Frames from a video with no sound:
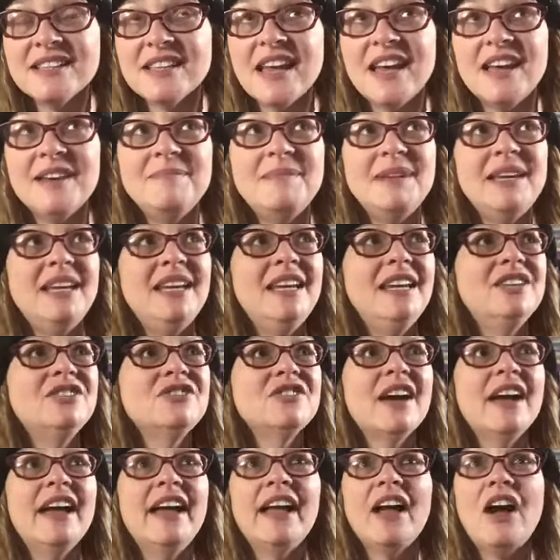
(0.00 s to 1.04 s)
had me
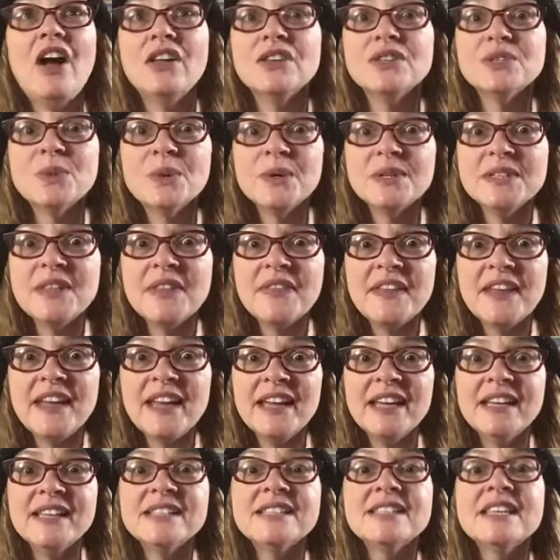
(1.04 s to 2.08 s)
trying all sorts of
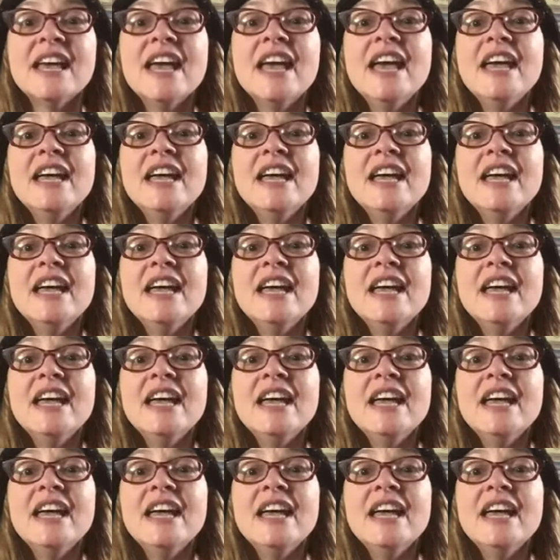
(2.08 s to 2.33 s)
things.